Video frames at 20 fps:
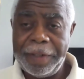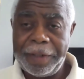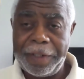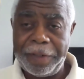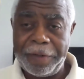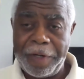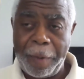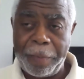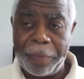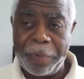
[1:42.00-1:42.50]

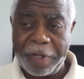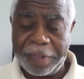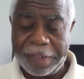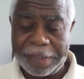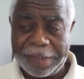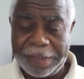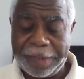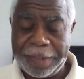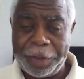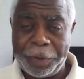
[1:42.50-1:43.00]
there are
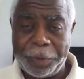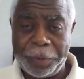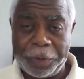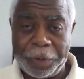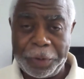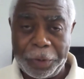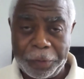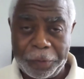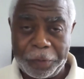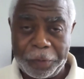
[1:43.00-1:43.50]
processes that you would
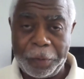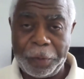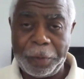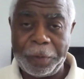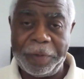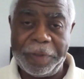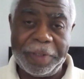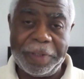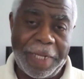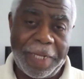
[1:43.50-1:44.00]
go through
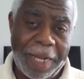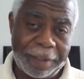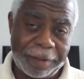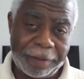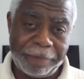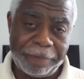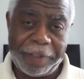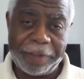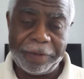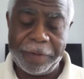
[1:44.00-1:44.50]
to
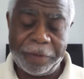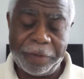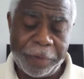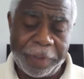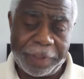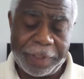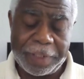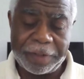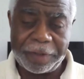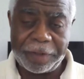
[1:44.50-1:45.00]
inactivate. It's
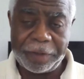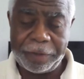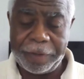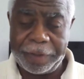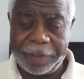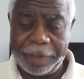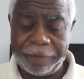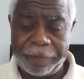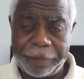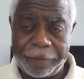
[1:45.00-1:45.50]
really, you're
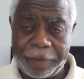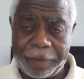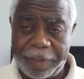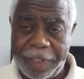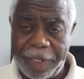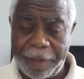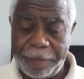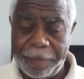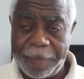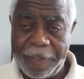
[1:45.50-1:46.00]
looking for,
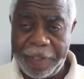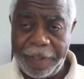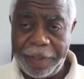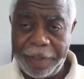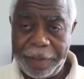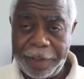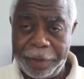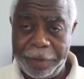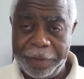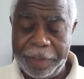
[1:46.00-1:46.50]
uh,
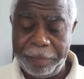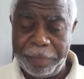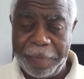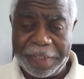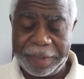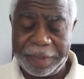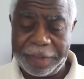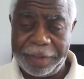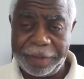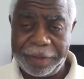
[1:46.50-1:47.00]
you're looking
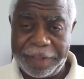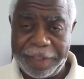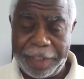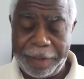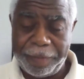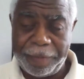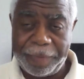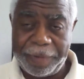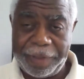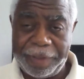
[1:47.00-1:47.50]
basically at
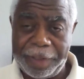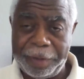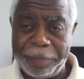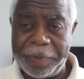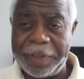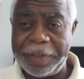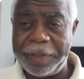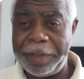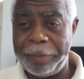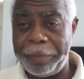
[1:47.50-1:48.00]
um,
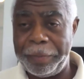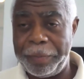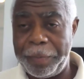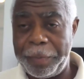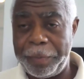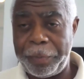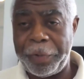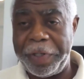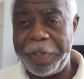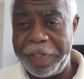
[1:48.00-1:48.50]
eliminating
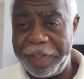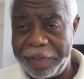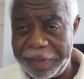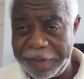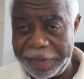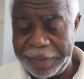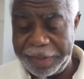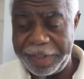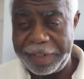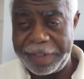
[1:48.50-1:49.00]
prions
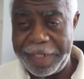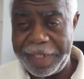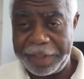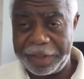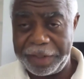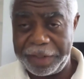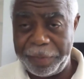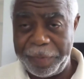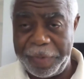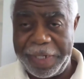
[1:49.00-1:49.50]
that can
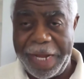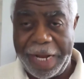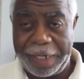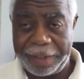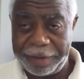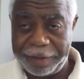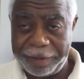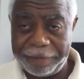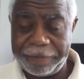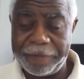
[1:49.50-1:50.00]
actually be
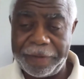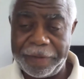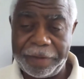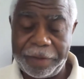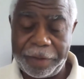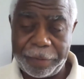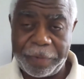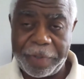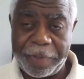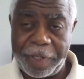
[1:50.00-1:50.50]
active in
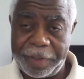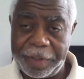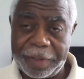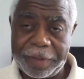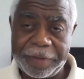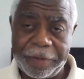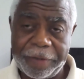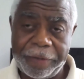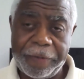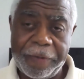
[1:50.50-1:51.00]
your product.
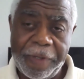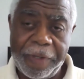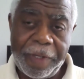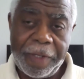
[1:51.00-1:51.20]
So